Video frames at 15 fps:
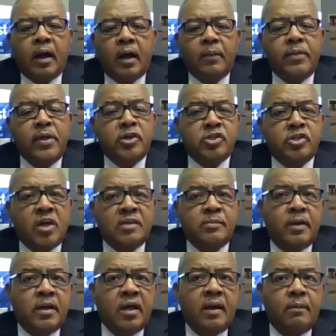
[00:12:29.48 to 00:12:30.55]
the issue has
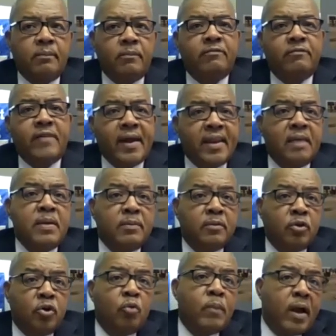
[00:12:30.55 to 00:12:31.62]
become finding people to
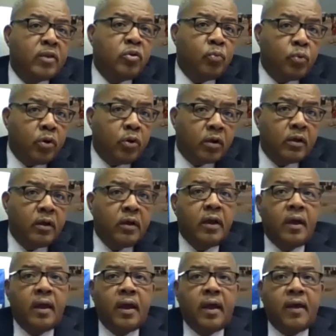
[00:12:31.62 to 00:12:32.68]
go back to work.
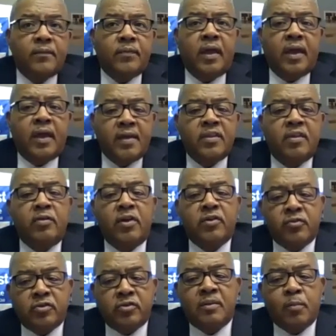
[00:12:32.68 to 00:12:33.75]
And again, the
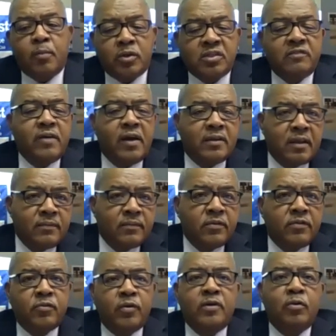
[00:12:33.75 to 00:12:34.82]
restaurants are most affected,
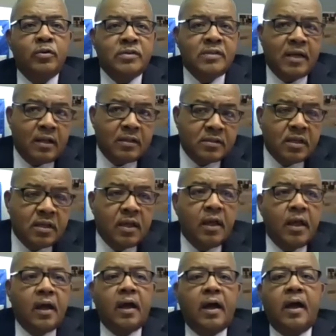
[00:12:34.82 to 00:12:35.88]
so are the hotels.
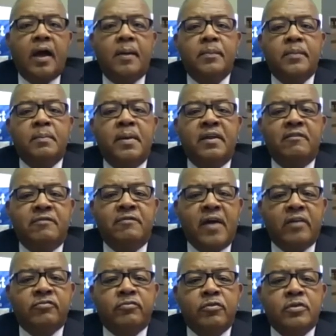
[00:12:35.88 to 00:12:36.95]
The
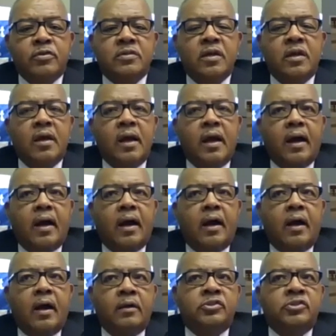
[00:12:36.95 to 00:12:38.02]
manufacturers
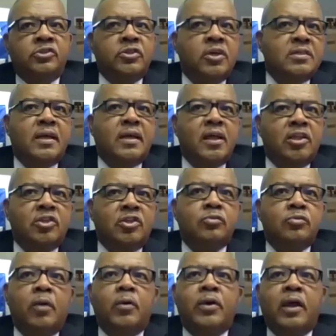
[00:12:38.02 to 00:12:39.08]
are just getting
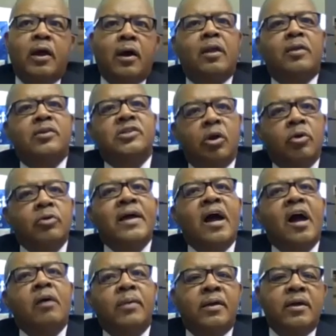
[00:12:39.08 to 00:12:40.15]
to what I call a
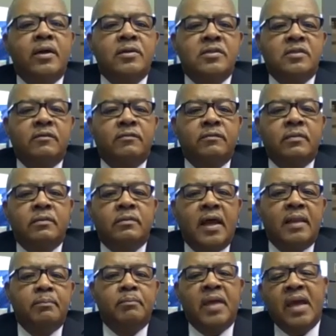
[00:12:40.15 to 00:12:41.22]
slowdown because of not
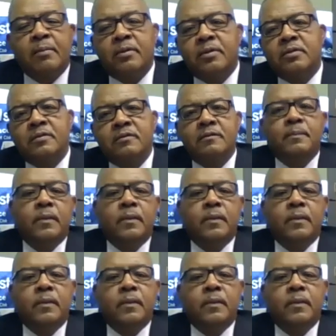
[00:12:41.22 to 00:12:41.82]
being able to